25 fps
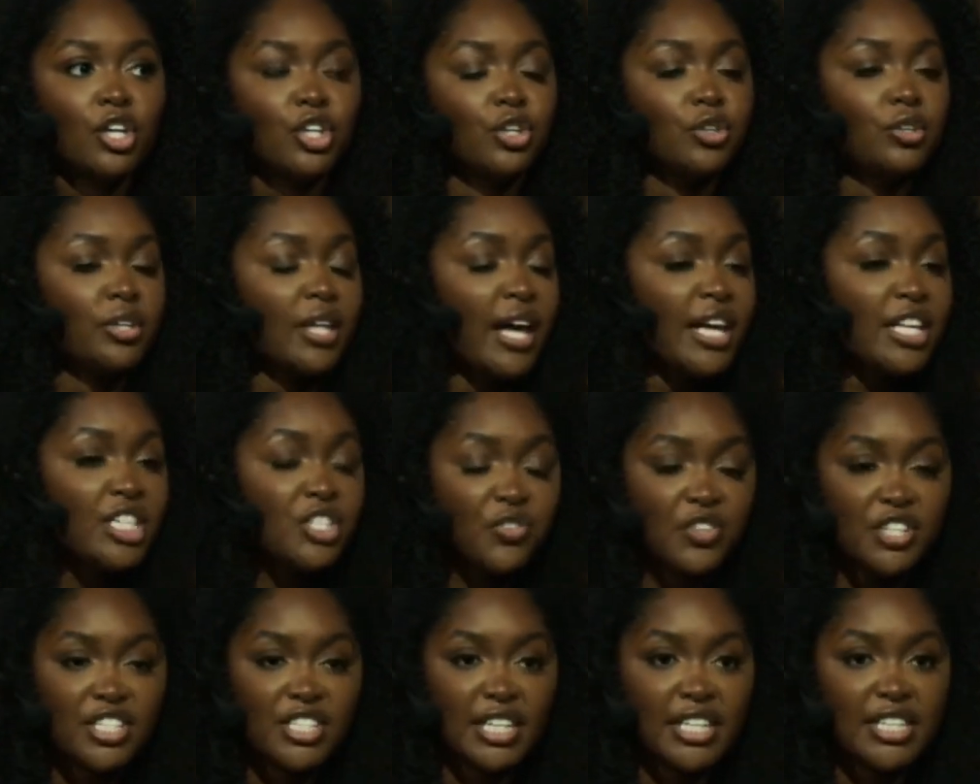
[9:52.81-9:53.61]
You
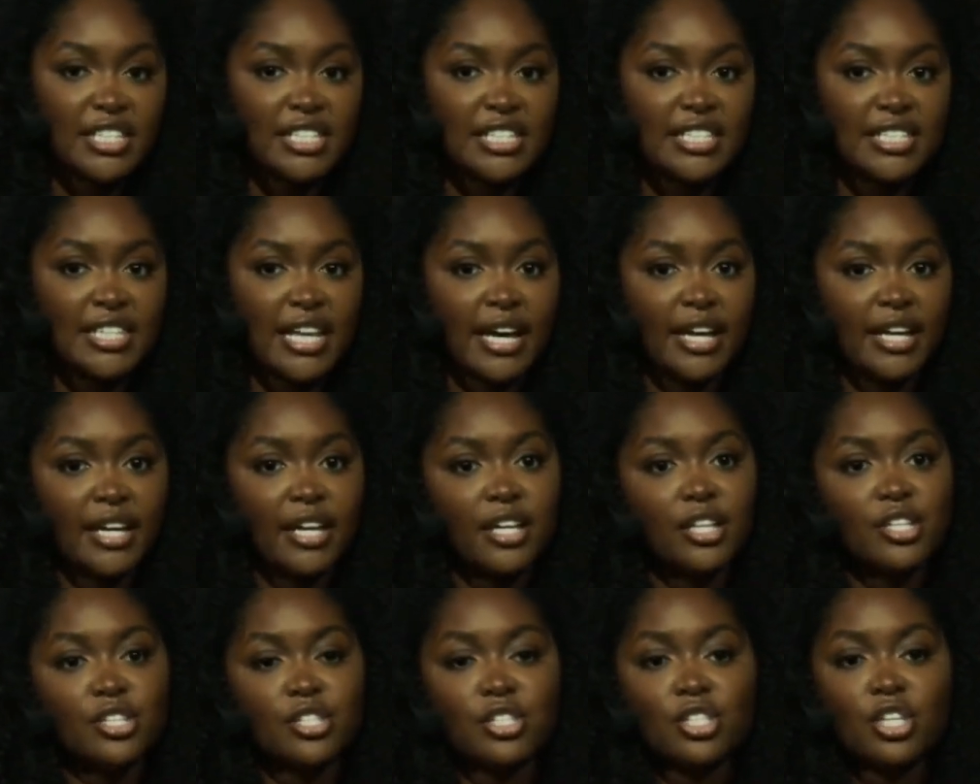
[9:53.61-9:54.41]
cleanse for 60
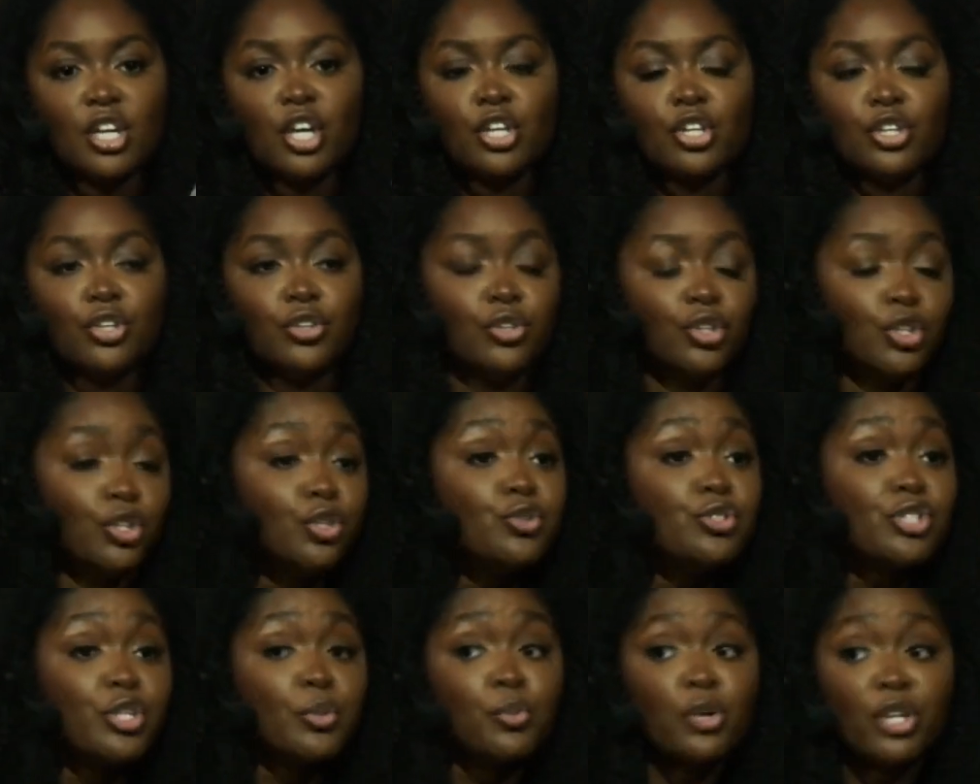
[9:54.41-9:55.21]
seconds, you
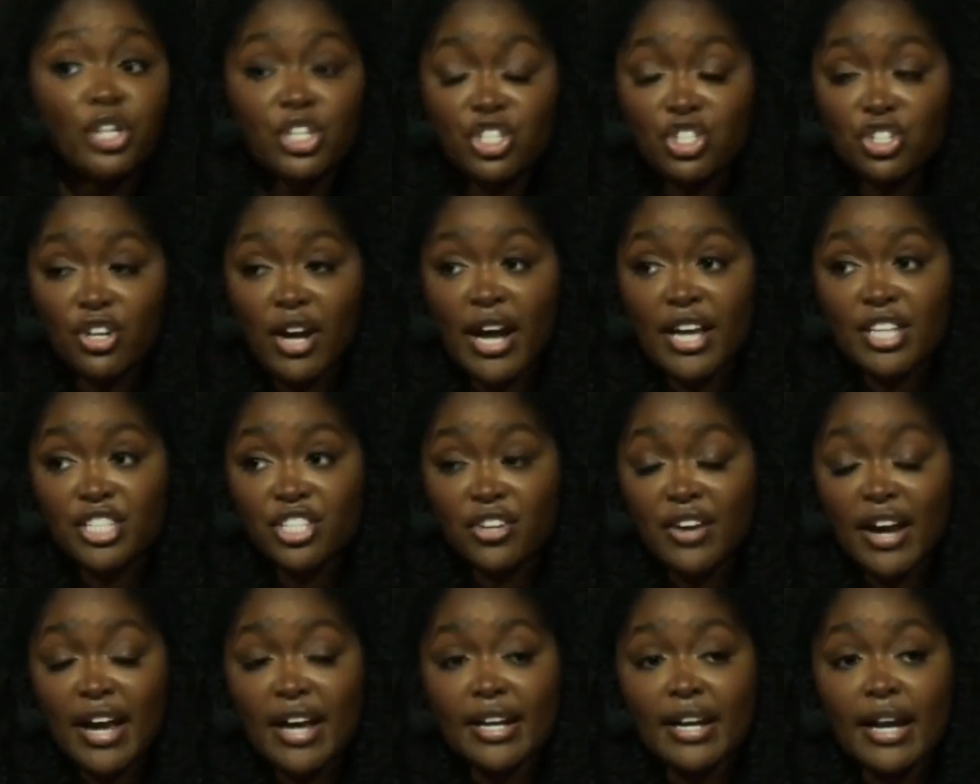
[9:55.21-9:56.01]
use a
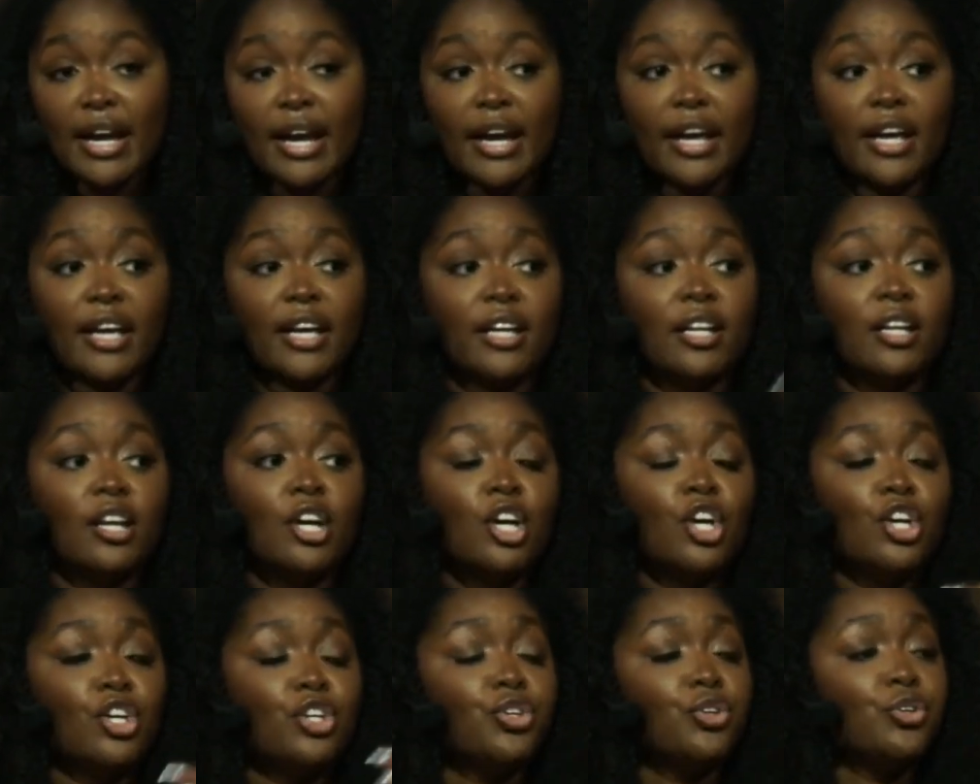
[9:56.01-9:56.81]
moisturizer at night,
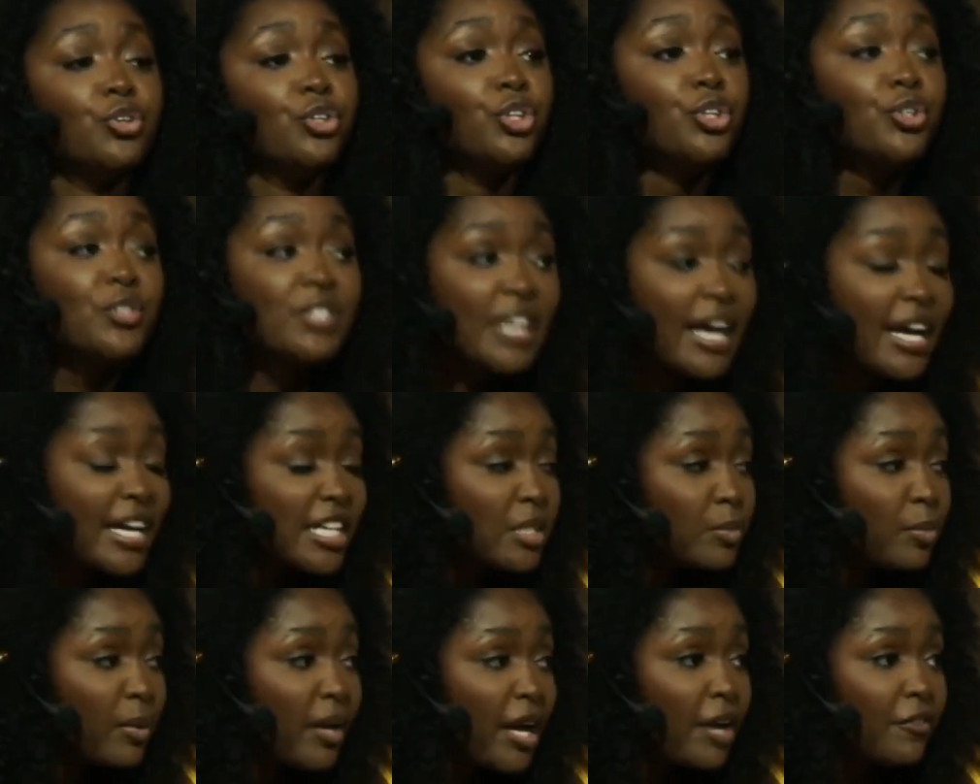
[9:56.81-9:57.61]
you use
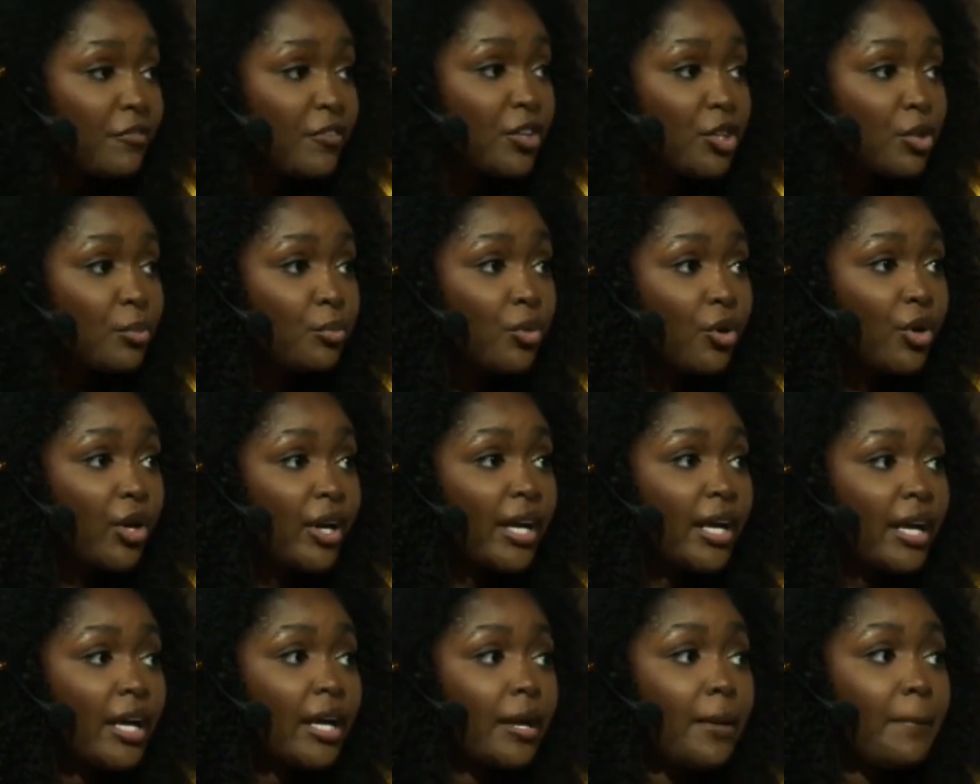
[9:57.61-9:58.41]
SPF in the
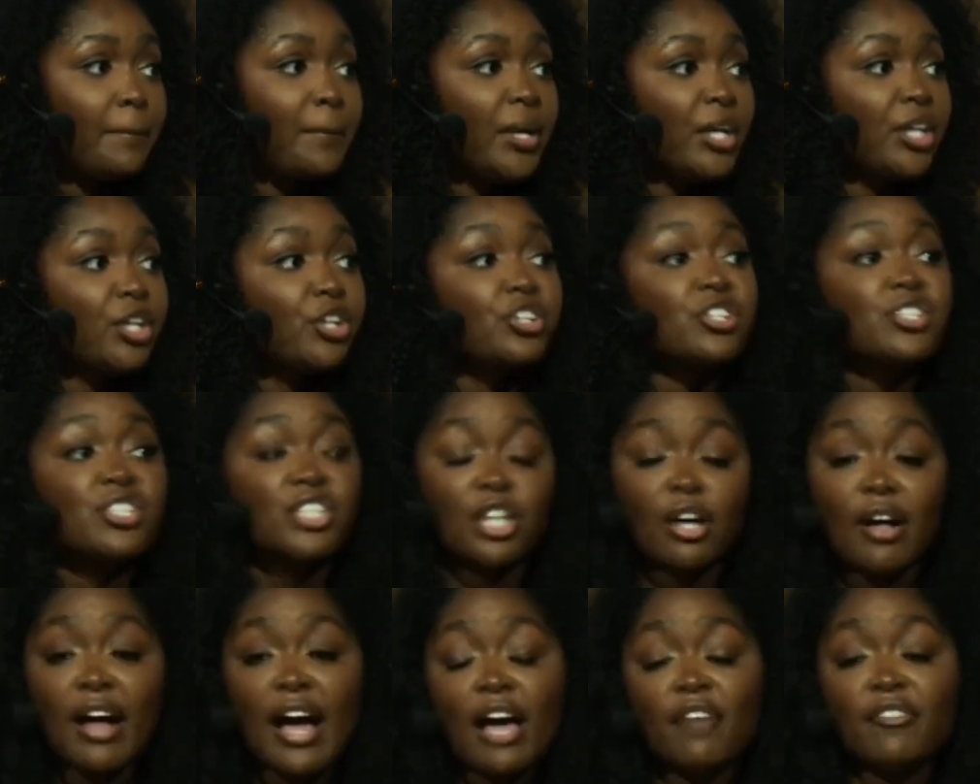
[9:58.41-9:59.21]
morning, but you're
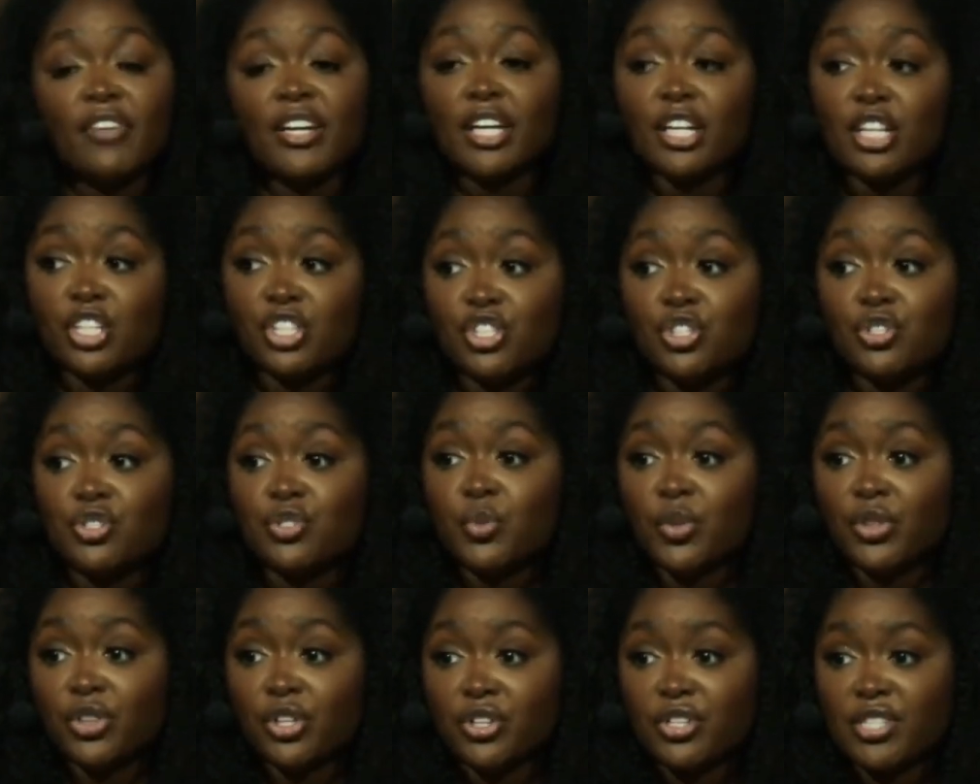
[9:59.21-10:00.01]
still having
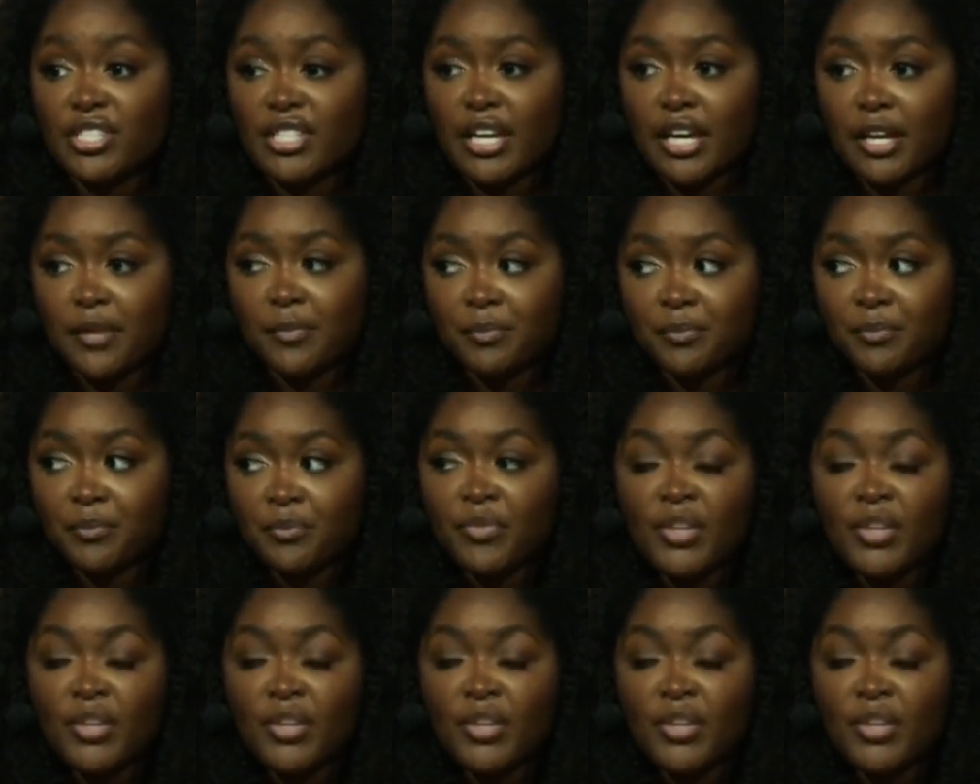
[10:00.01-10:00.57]
issues with your skin.